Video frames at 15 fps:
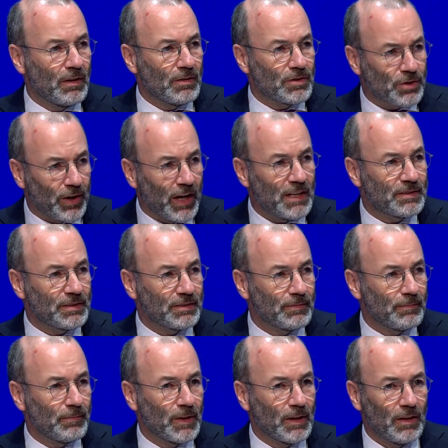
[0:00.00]
trade.
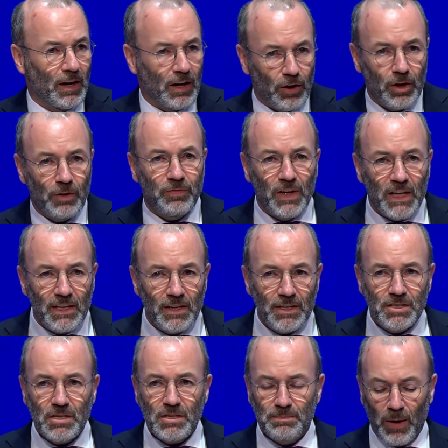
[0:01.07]
A lot of
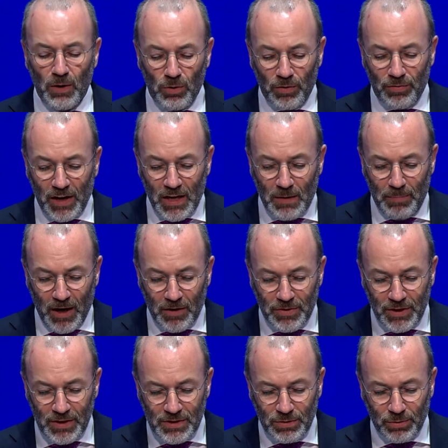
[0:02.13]
leaders spoke already about
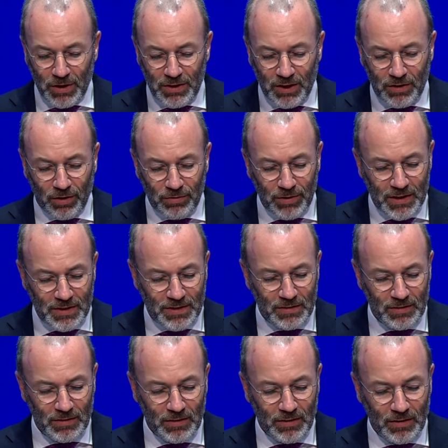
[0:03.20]
this during the Congress.
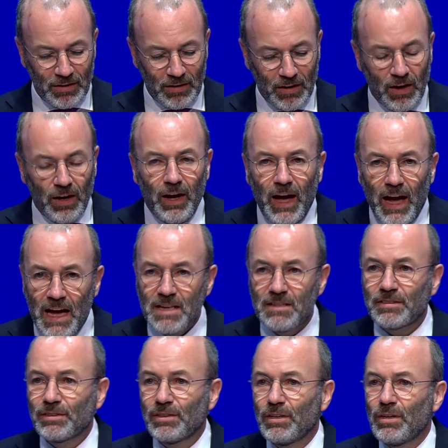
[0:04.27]

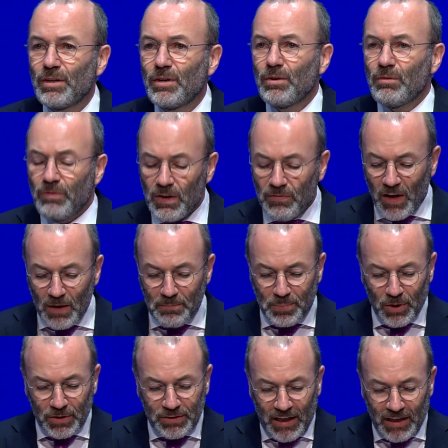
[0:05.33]
And we will
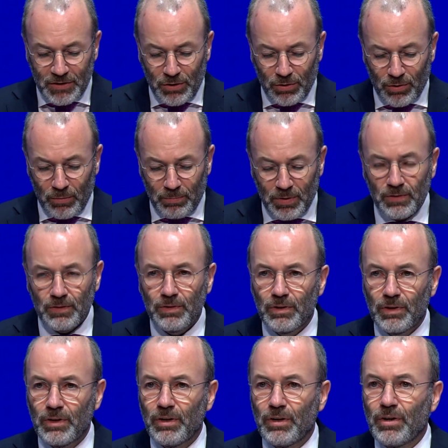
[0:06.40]
protect Europe.
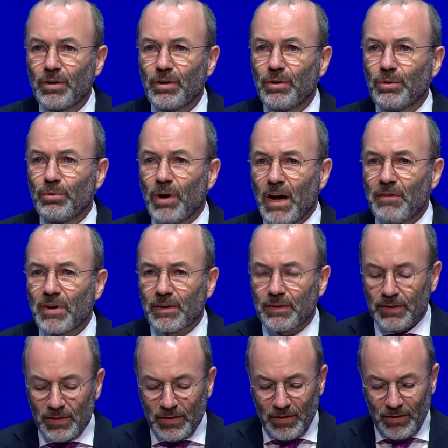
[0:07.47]

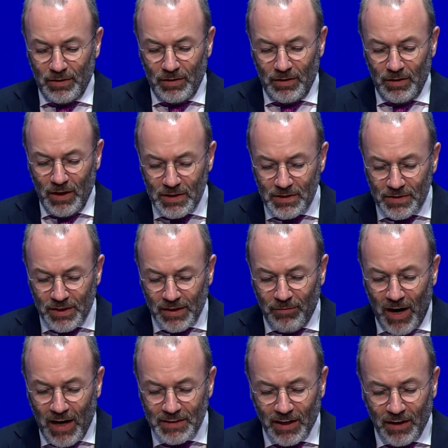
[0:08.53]
Whoever is in the
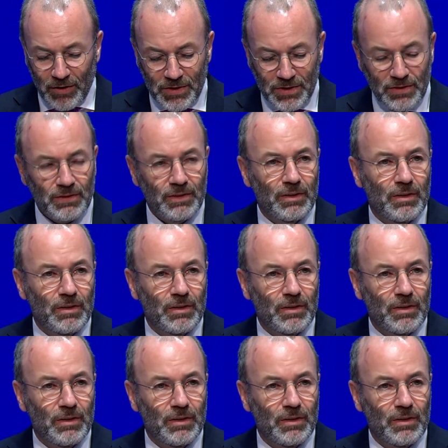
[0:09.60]
White House,